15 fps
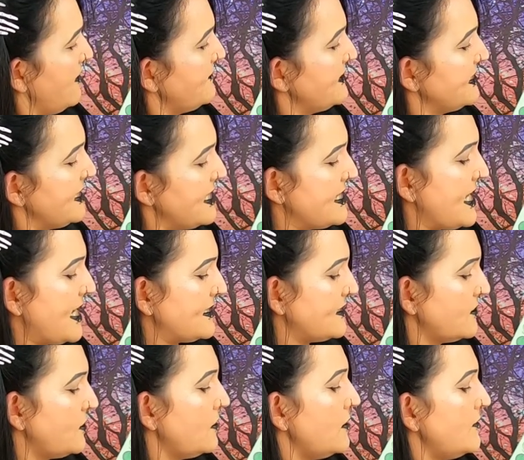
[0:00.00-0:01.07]
obviously
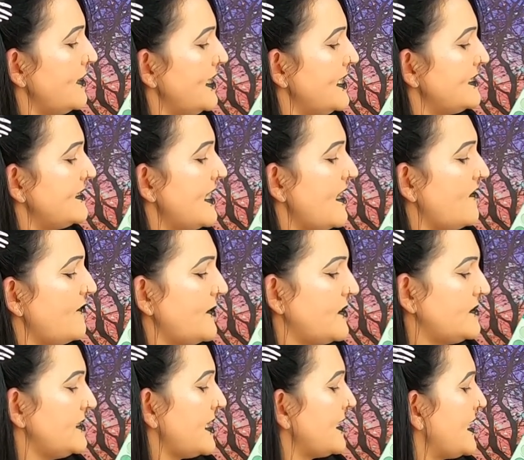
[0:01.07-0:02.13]
that's a colour in itself
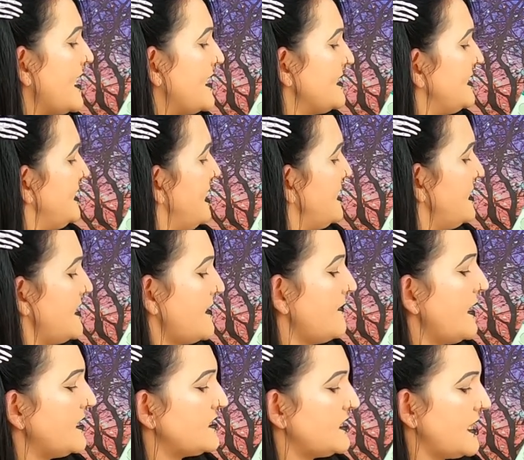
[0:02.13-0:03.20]
because I can't see any that
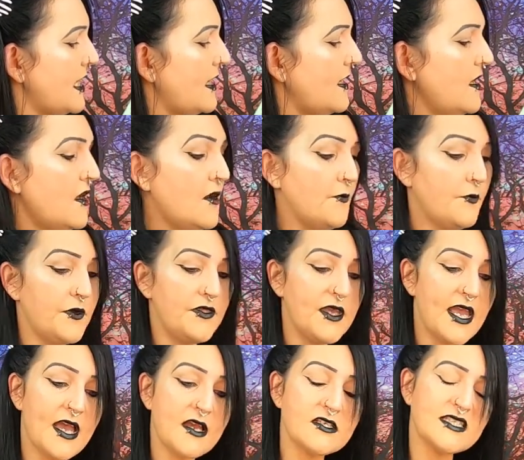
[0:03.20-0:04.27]
match that. But
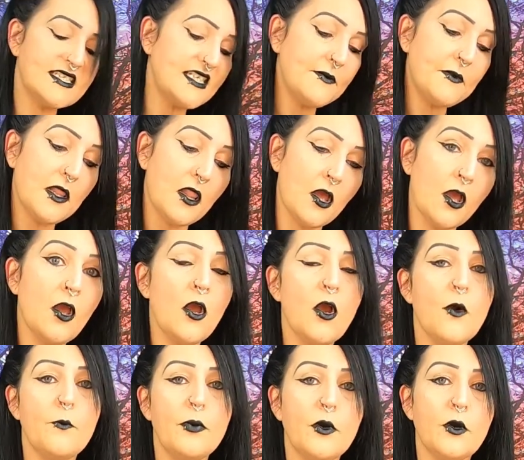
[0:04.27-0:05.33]
they are similar,
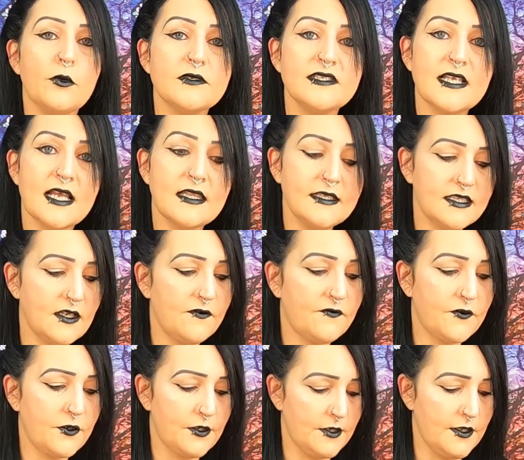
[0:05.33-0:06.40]
but slightly
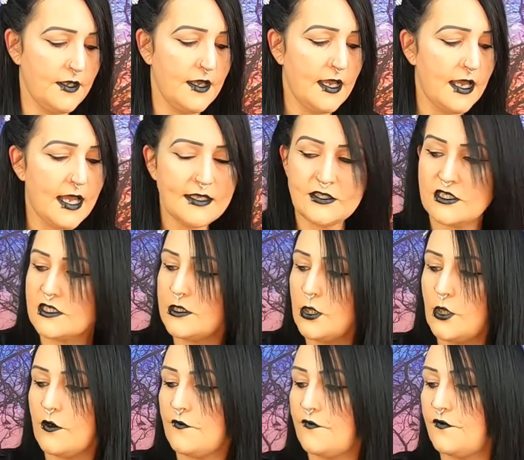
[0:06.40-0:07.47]
different. I just
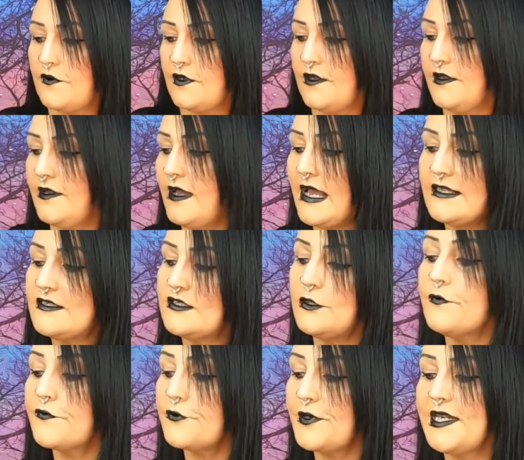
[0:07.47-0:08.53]
love
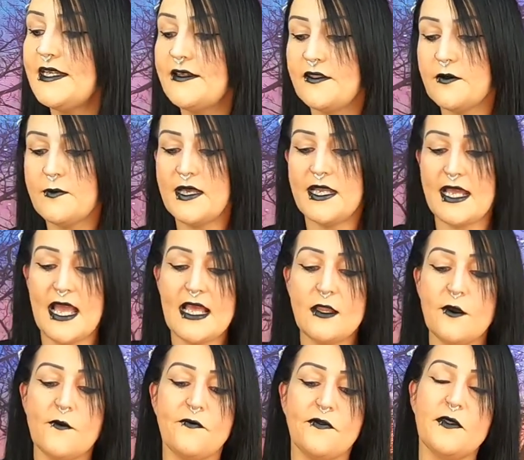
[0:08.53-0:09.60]
green at the minute. I
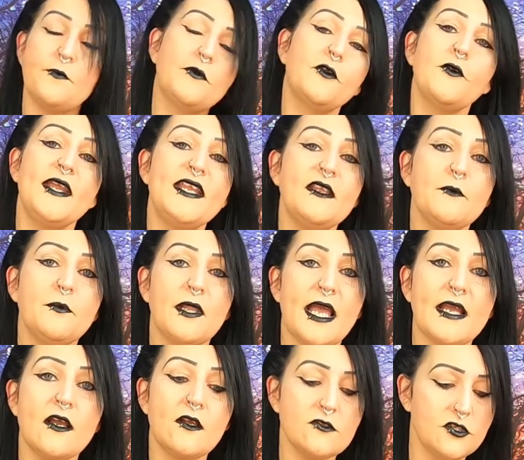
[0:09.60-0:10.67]
love the green and
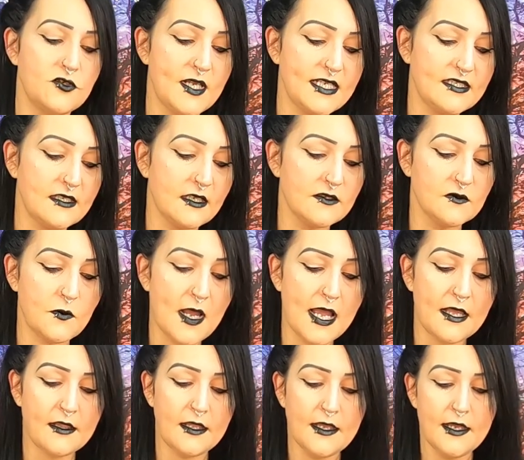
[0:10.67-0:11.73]
black contrast as
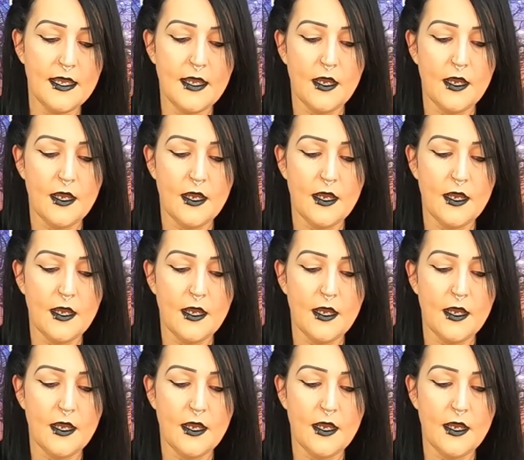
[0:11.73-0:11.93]
well.